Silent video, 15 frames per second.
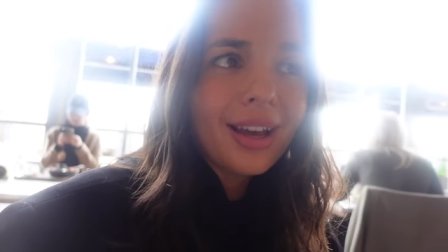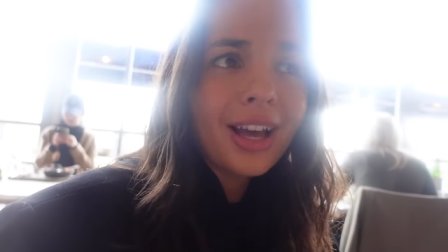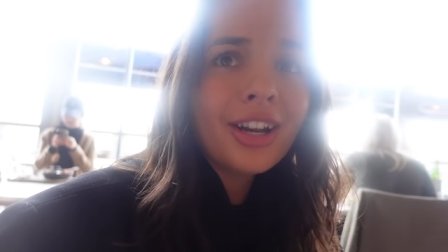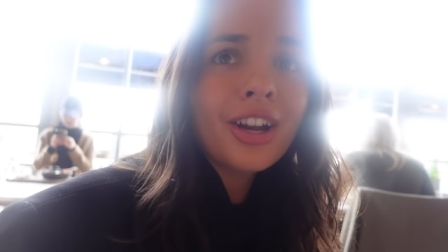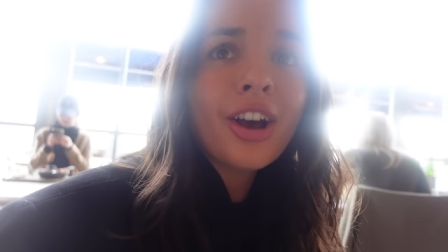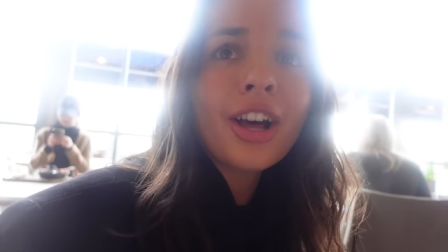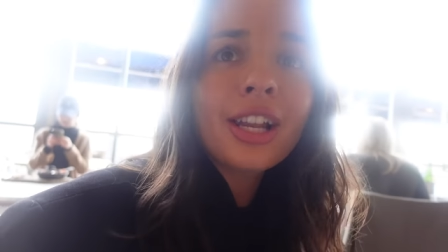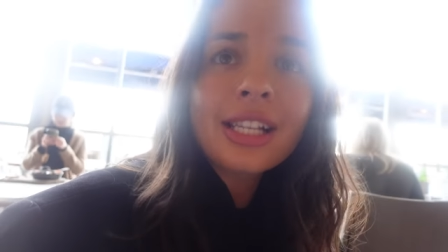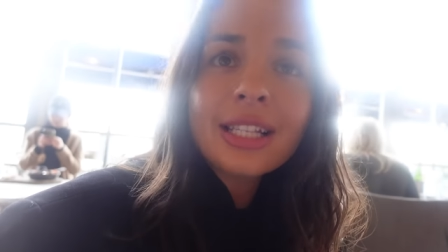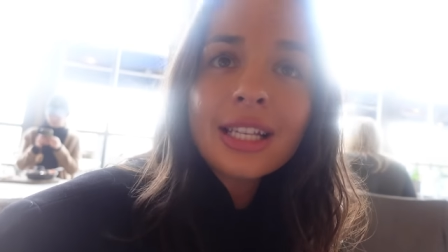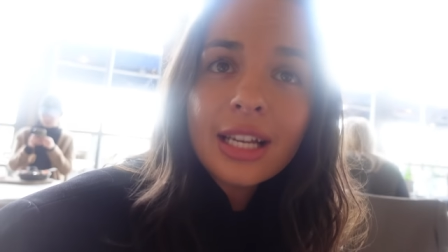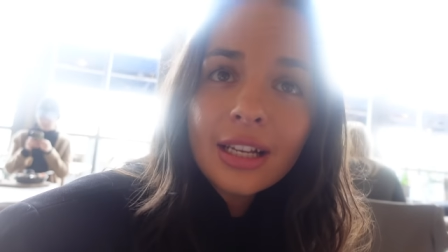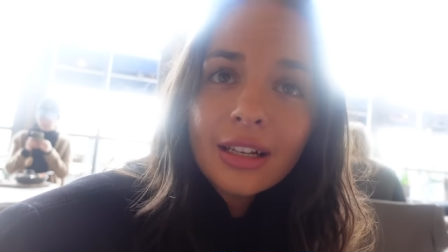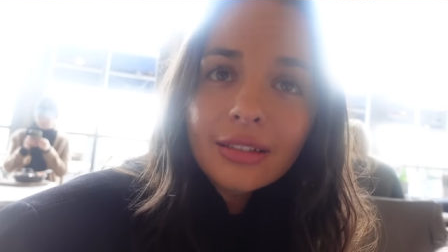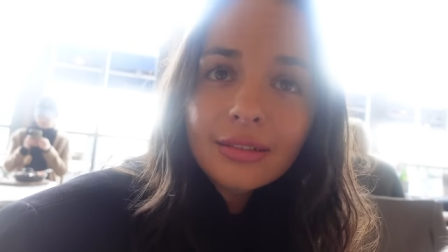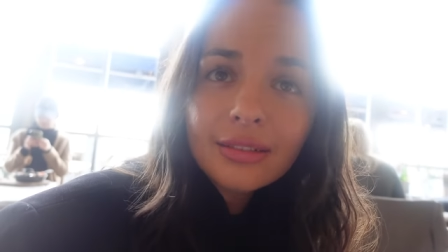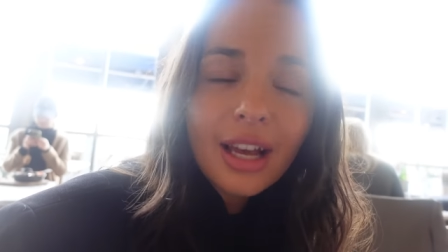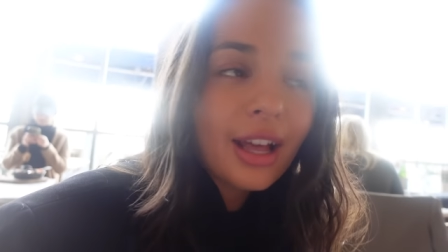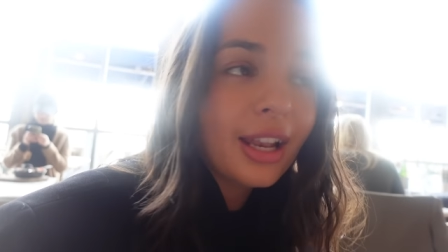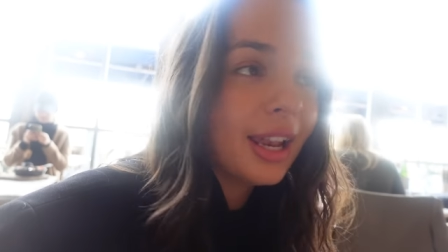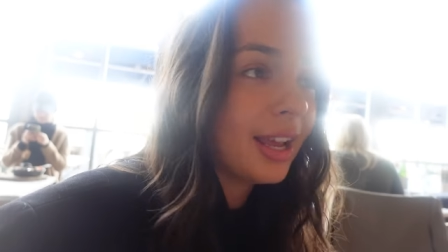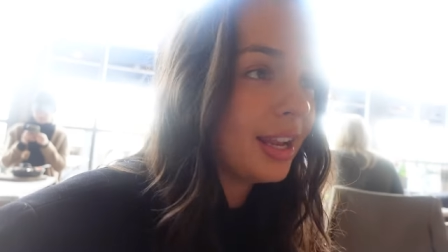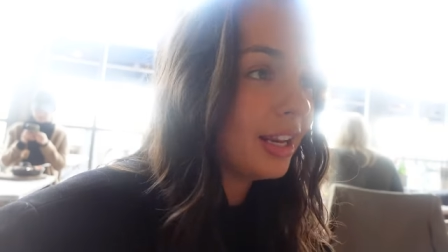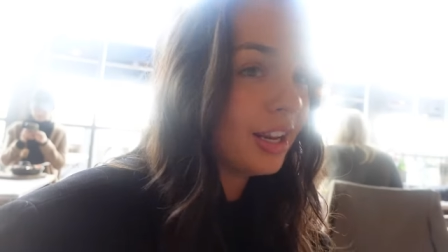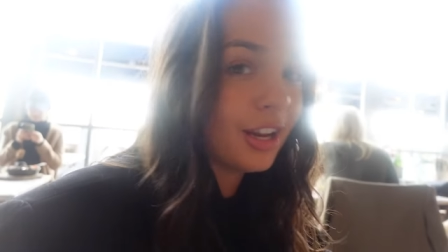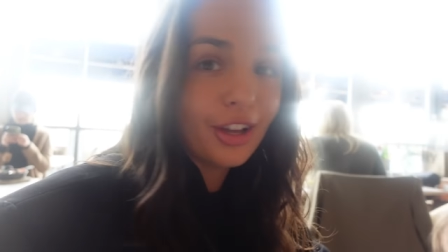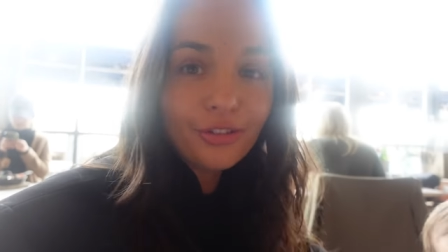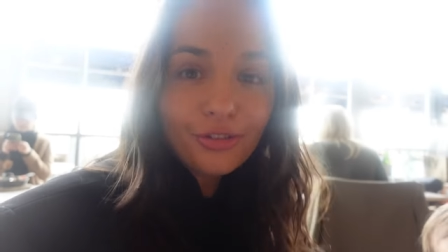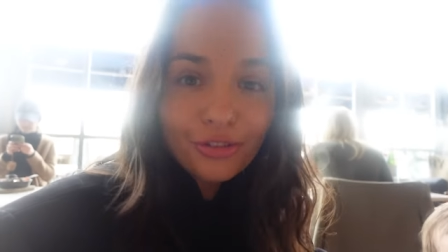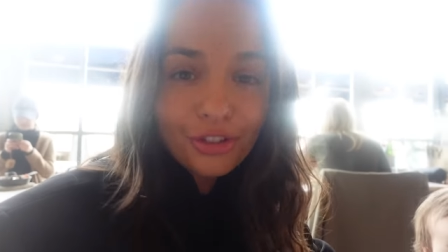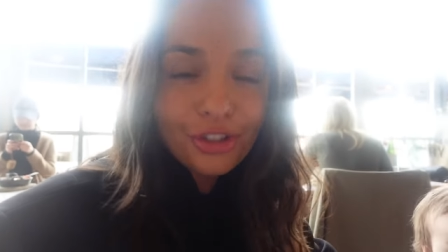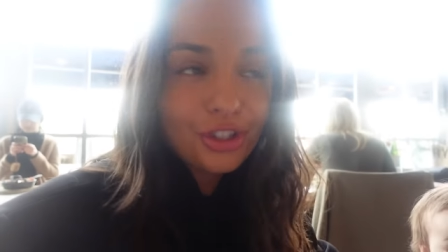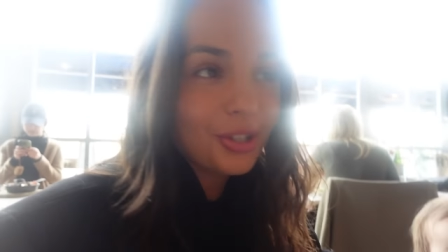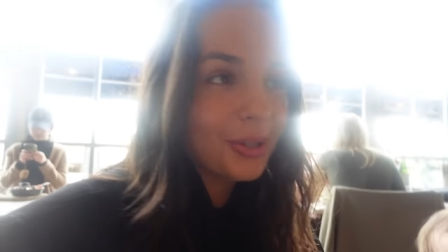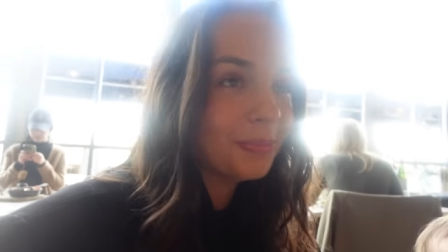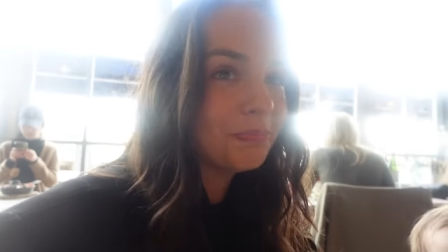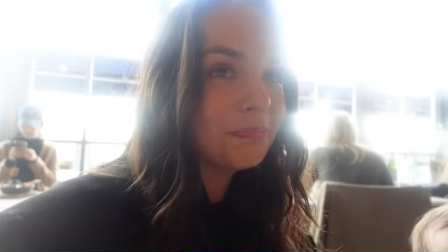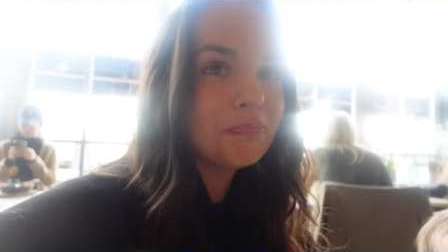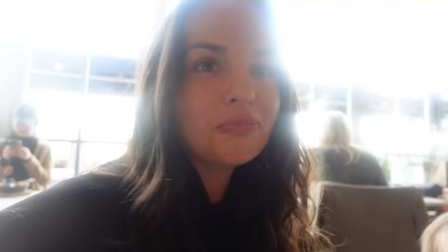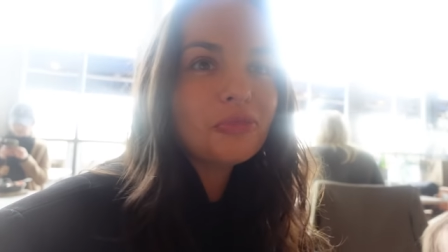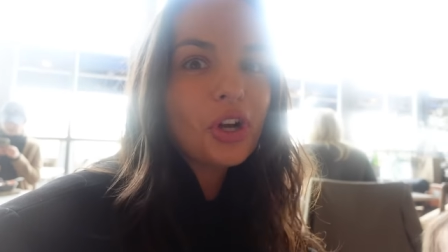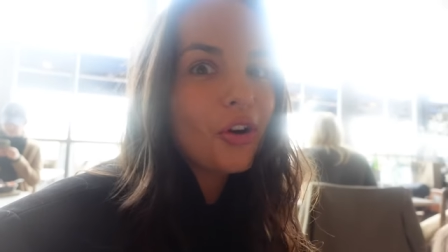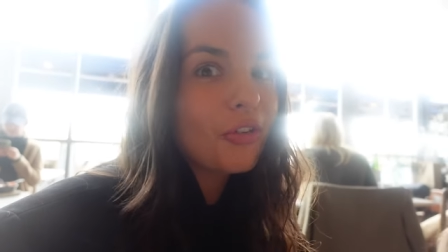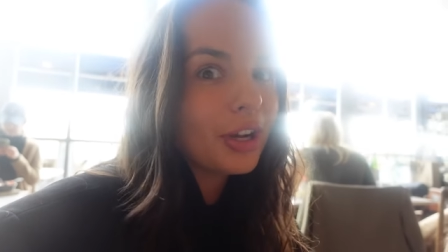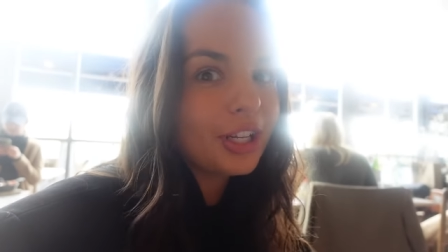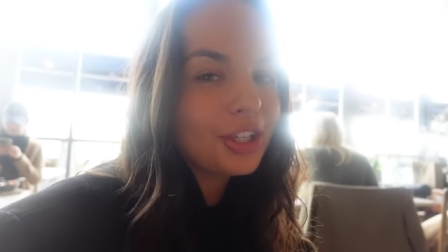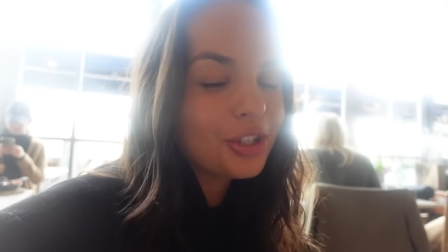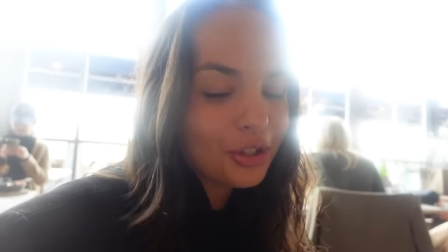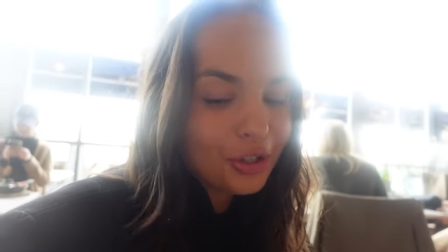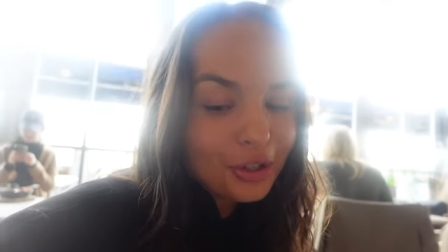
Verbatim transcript: An early dinner, a late lunch. Not really sure.